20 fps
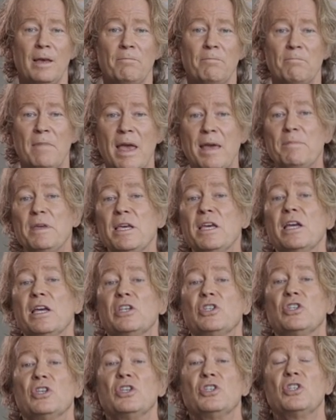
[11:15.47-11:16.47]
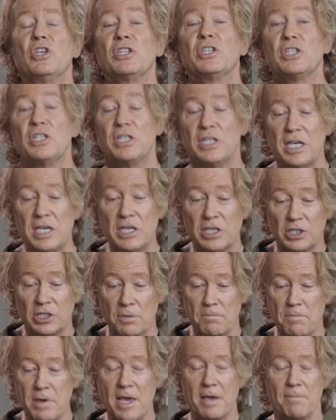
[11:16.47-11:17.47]
Maybe it should just cease
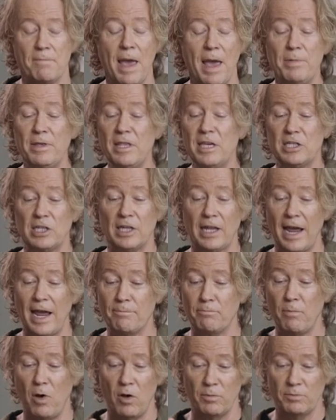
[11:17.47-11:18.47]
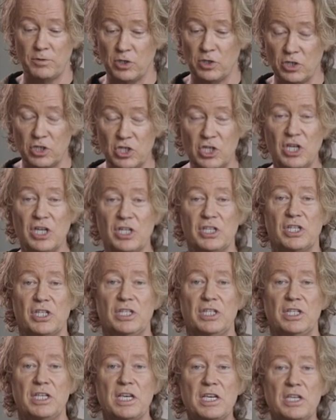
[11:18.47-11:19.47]
to be. Maybe this light bulb should just
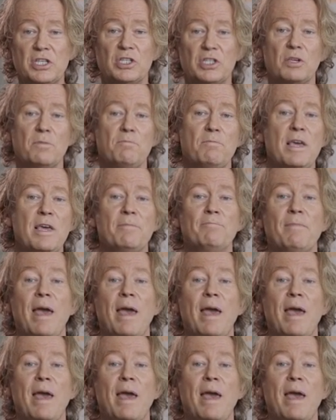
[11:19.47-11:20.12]
cease to be.